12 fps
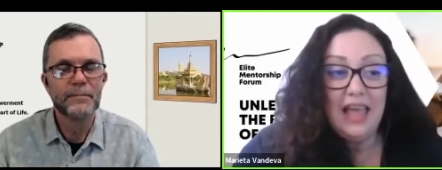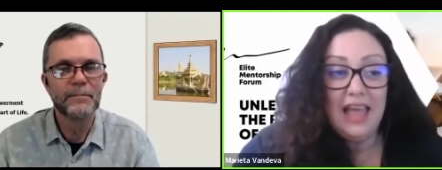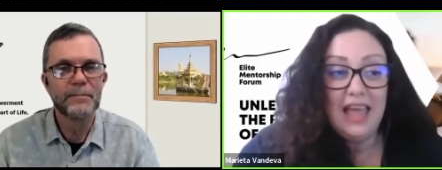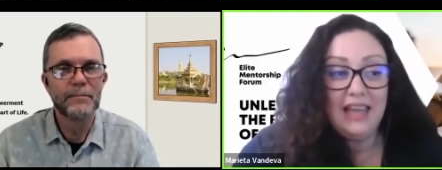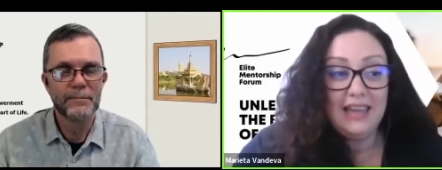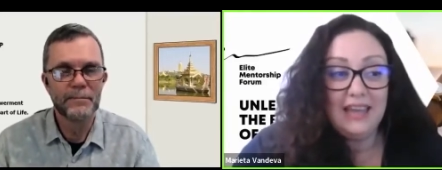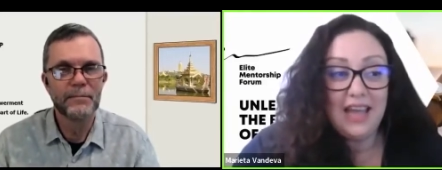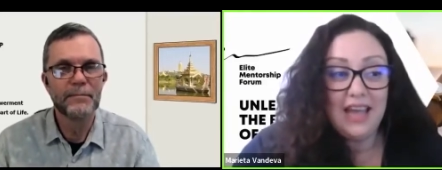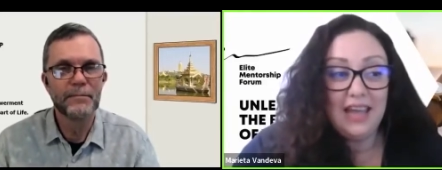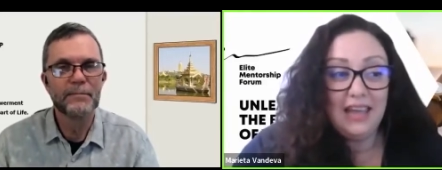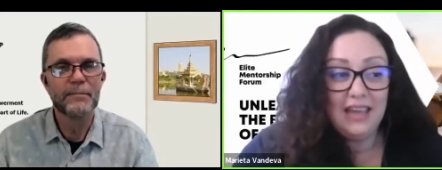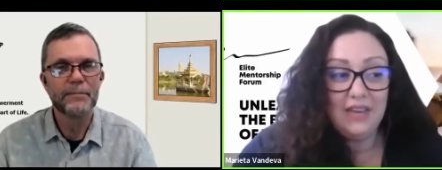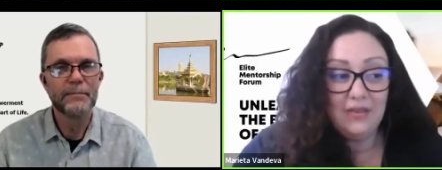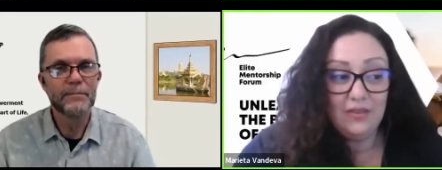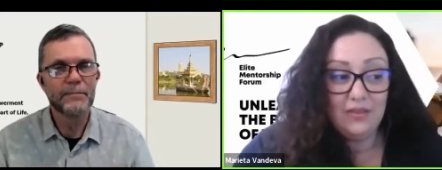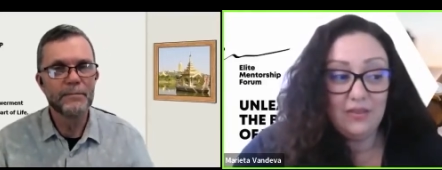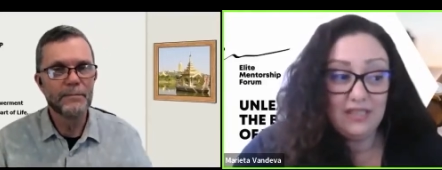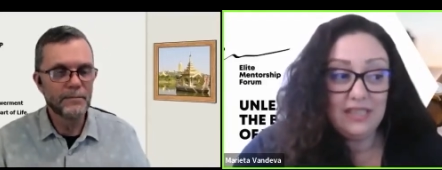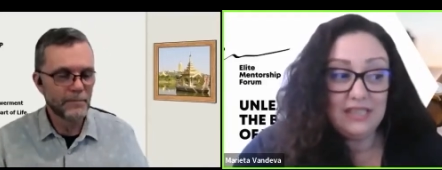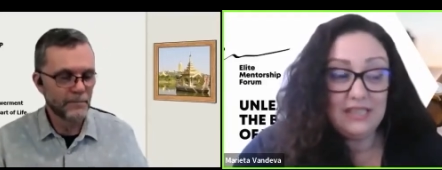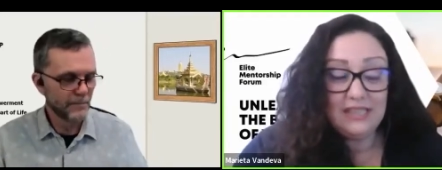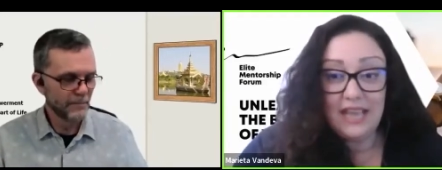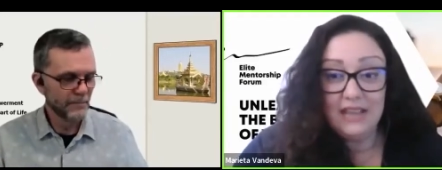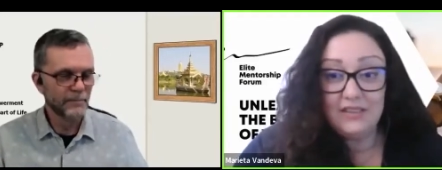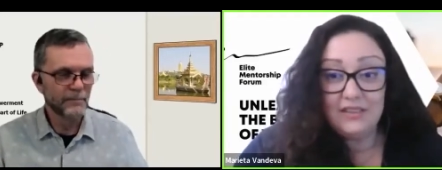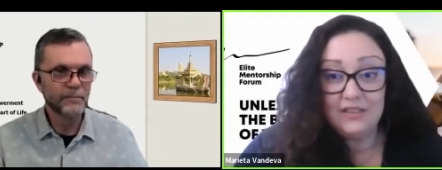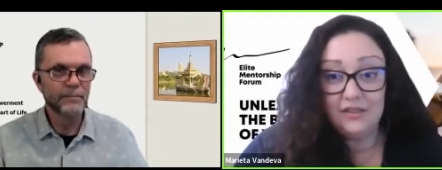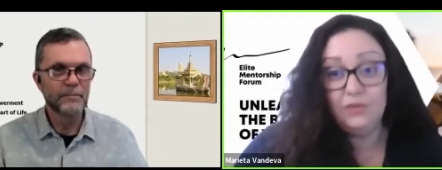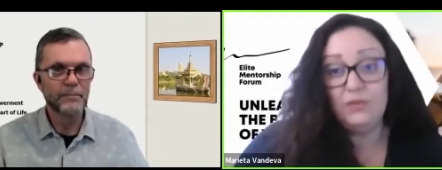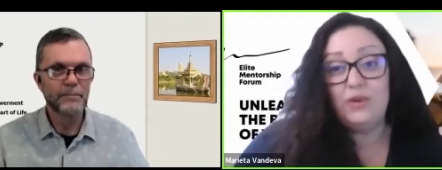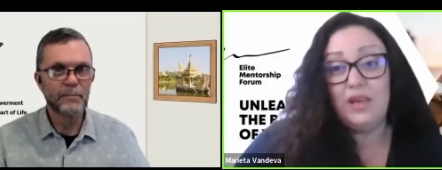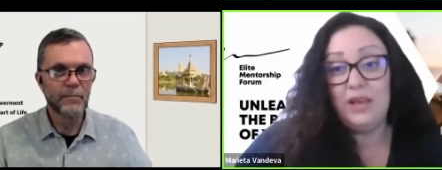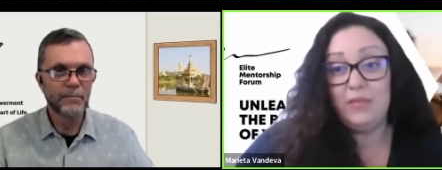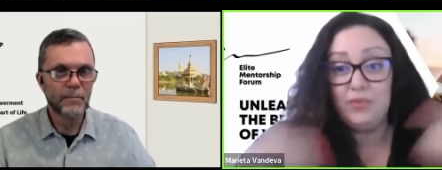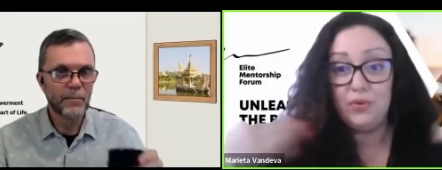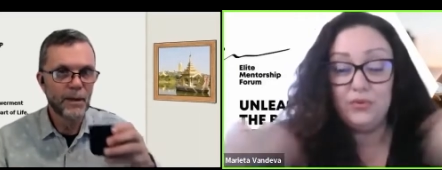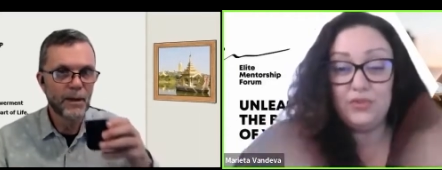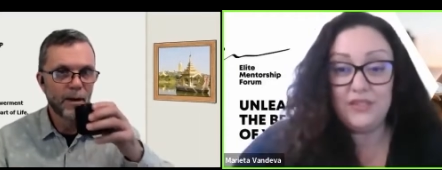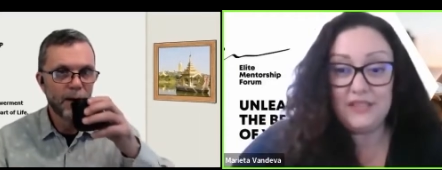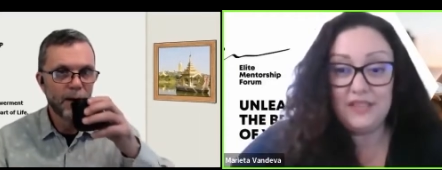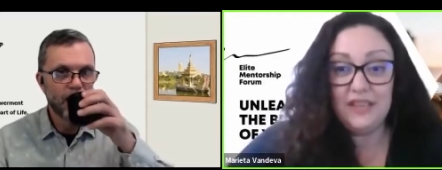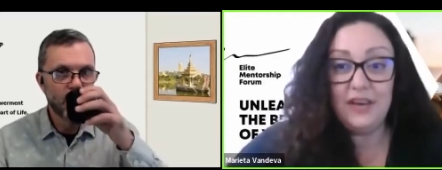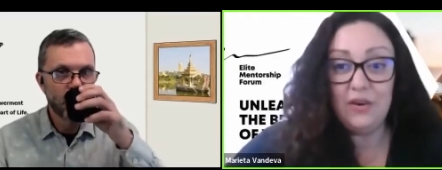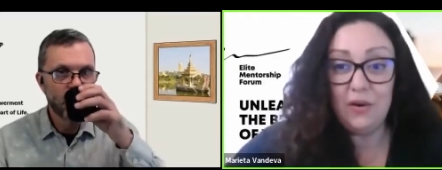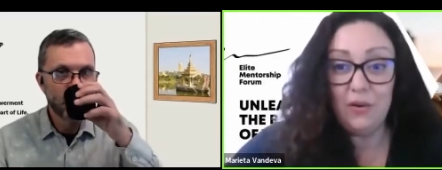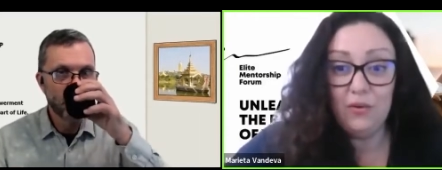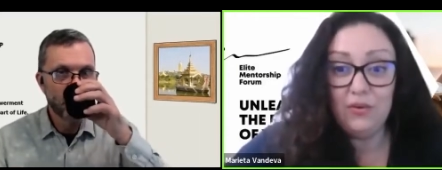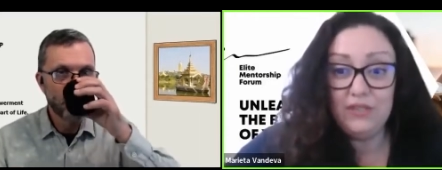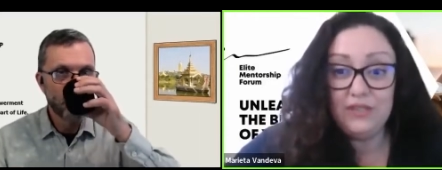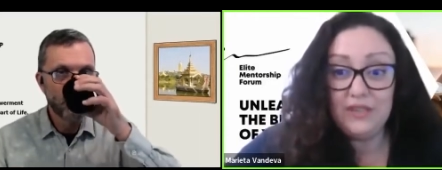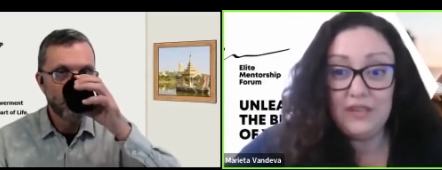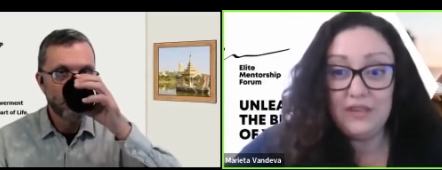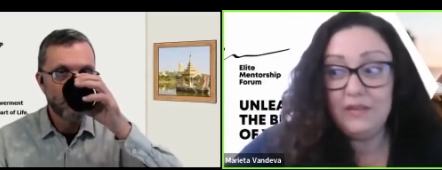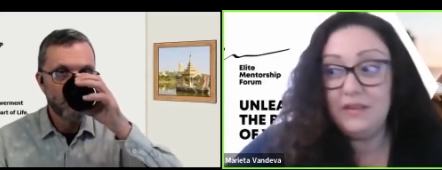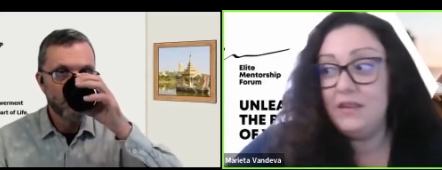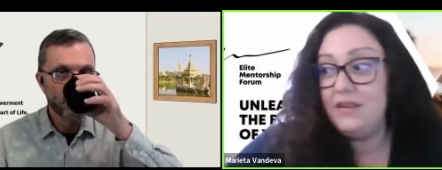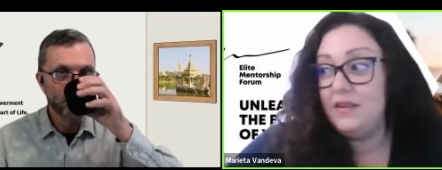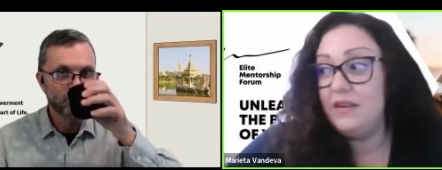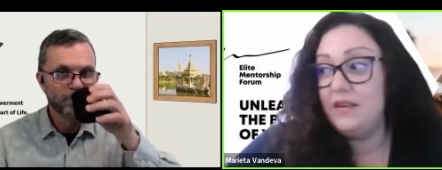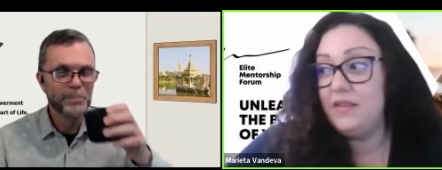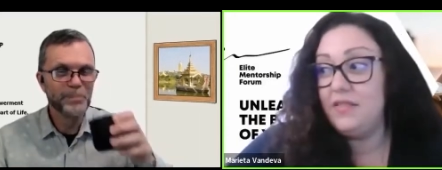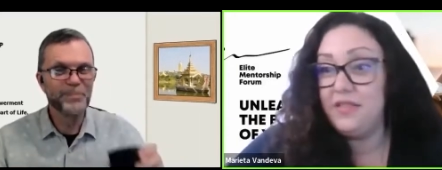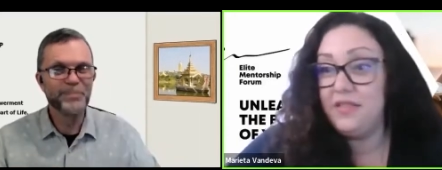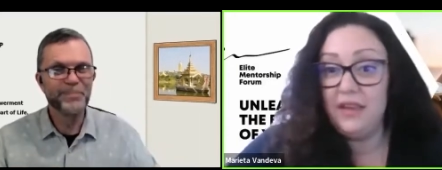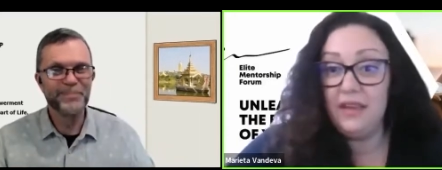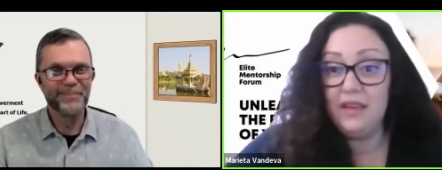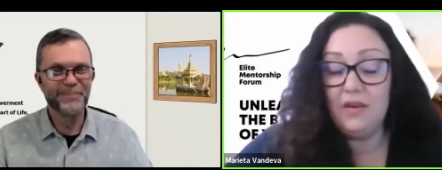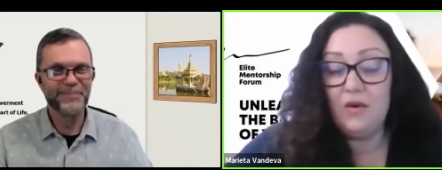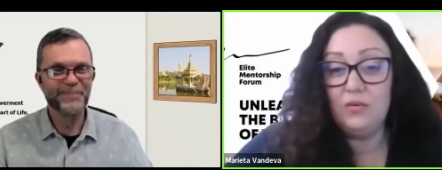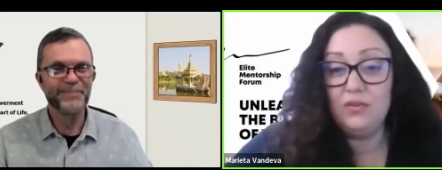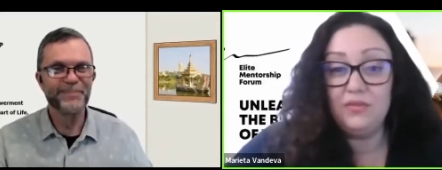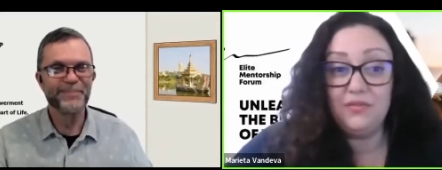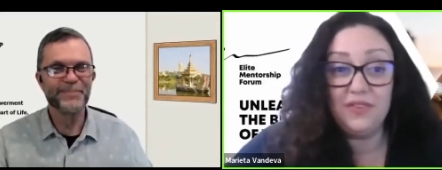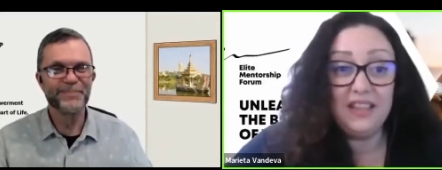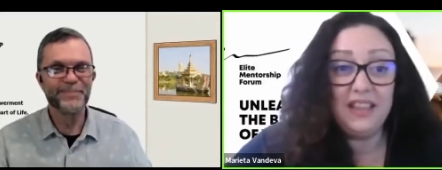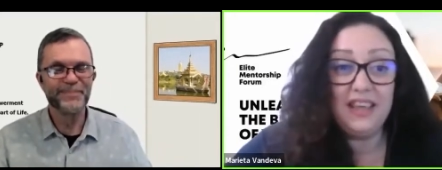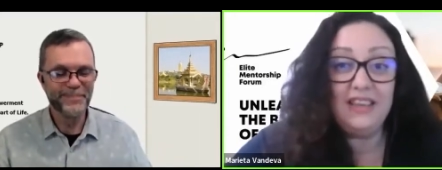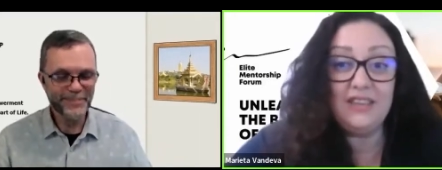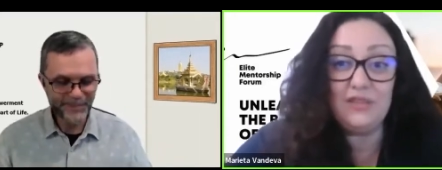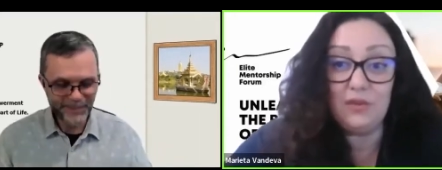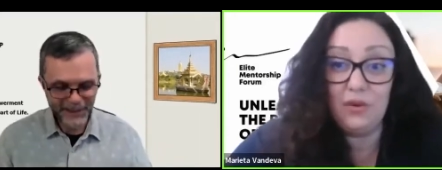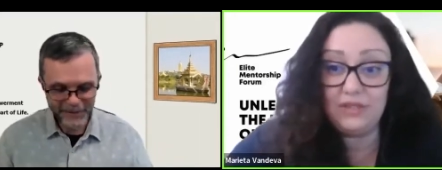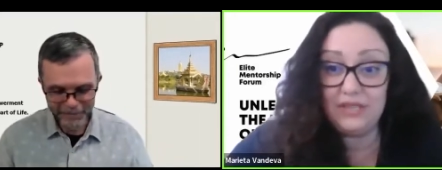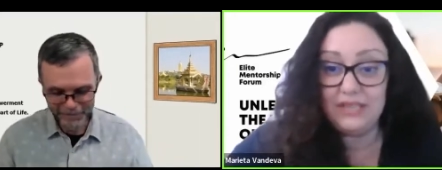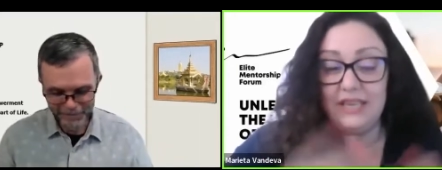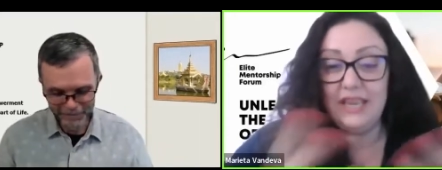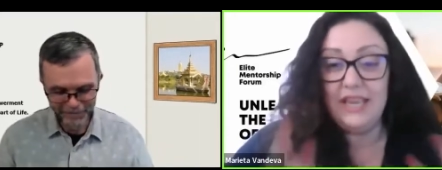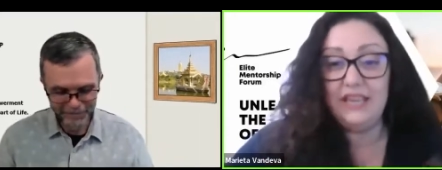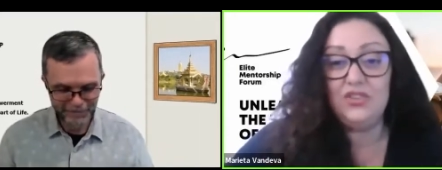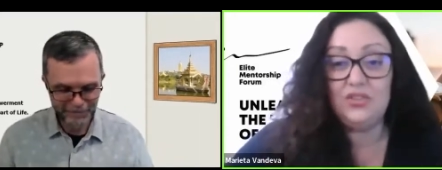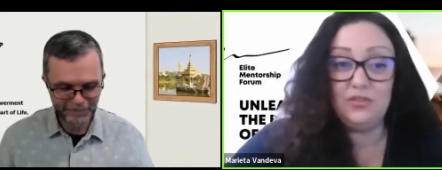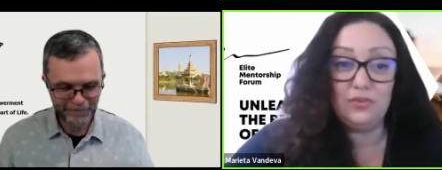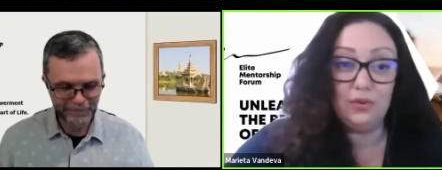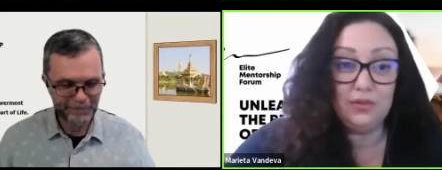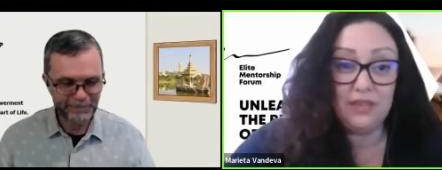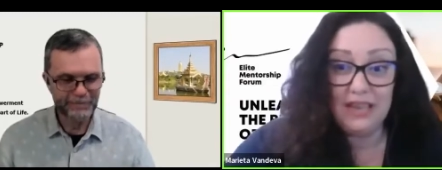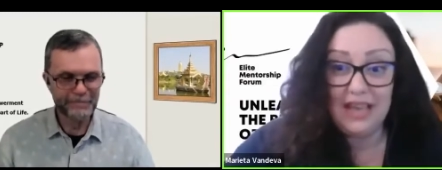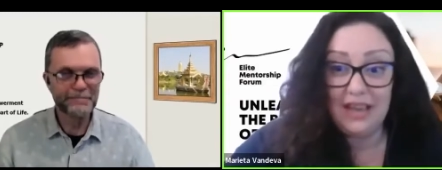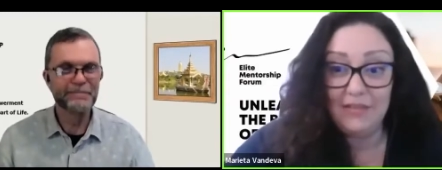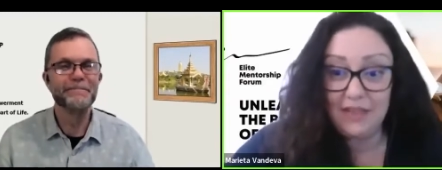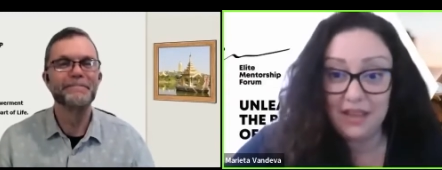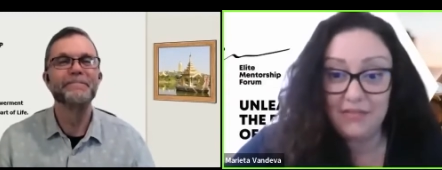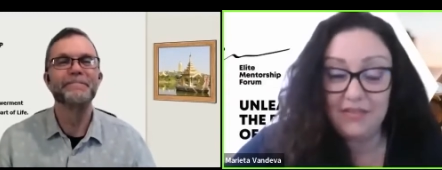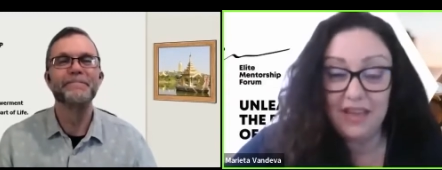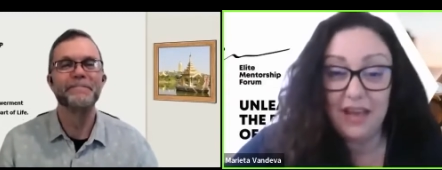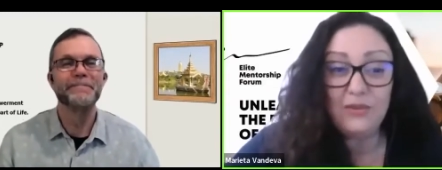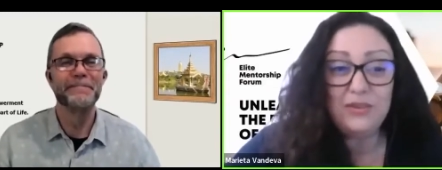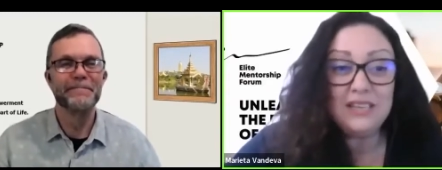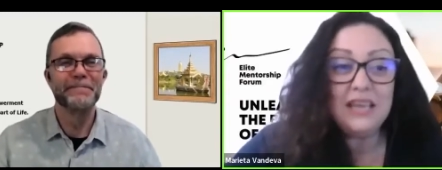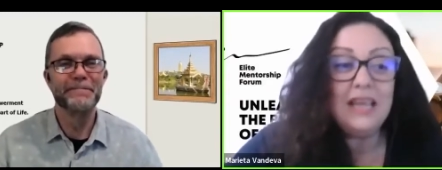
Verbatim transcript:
Speaker 1: and I can honestly say I still am processing all the uh, thing, all the feelings, all the connections, all the love I felt,